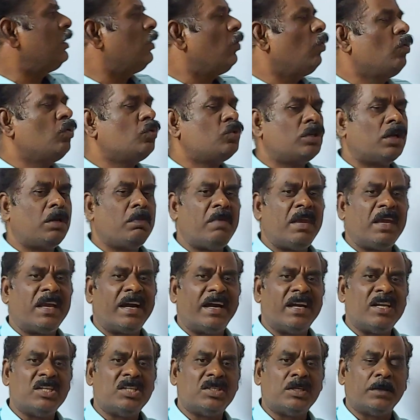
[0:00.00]
evolution
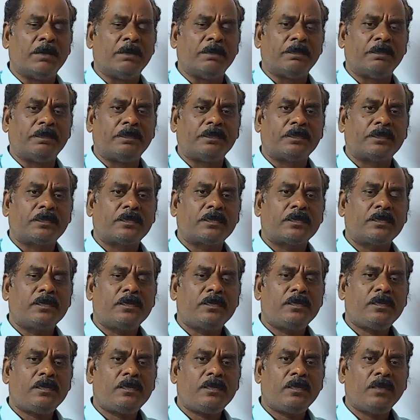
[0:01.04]
mechanism.
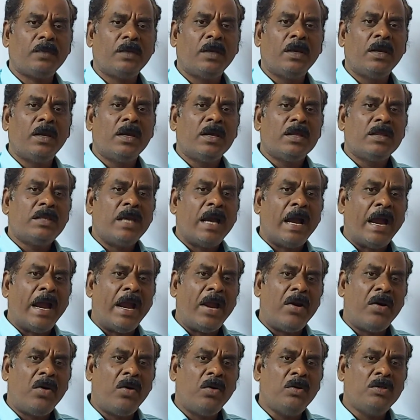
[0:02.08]
The
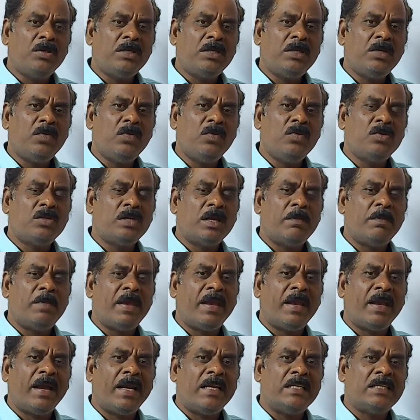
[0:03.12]
hydrogen evolution
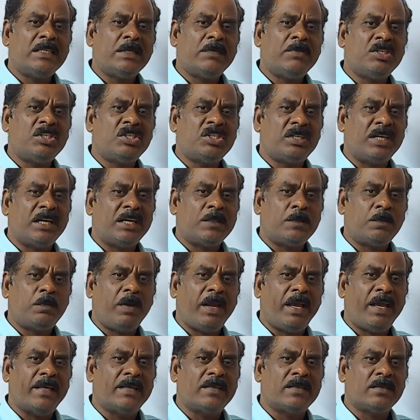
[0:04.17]
mechanism is takes
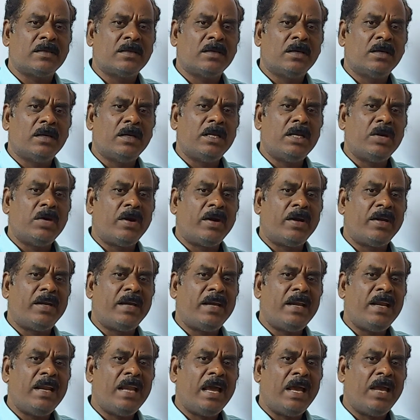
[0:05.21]
place in your
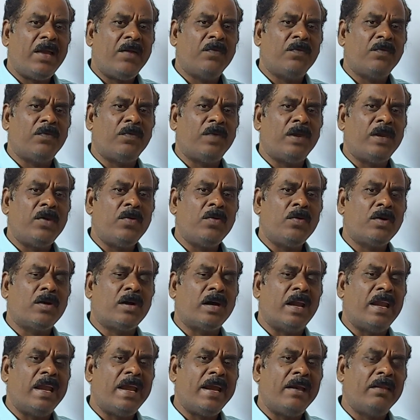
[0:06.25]
daily life when you
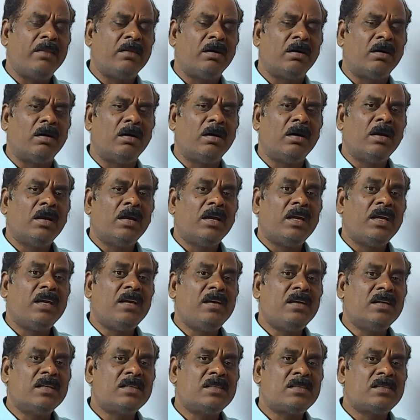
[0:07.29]
collect the
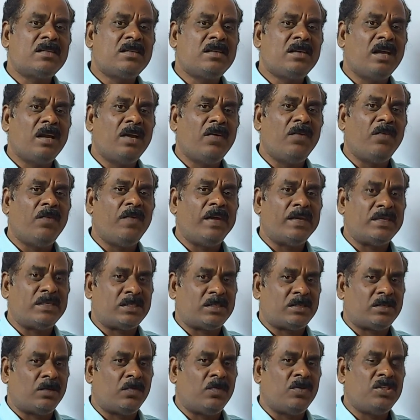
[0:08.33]
industrial
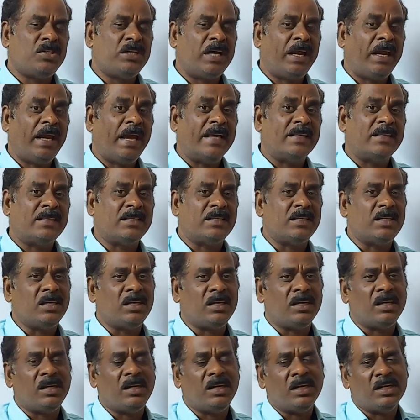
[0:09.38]
waste which are
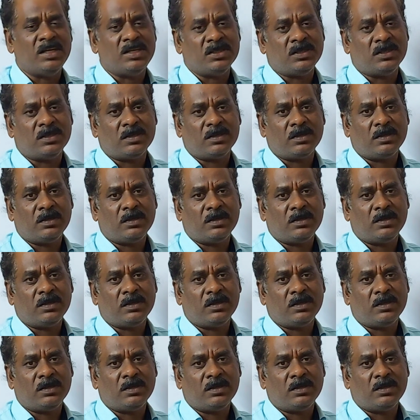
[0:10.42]
acidic in nature,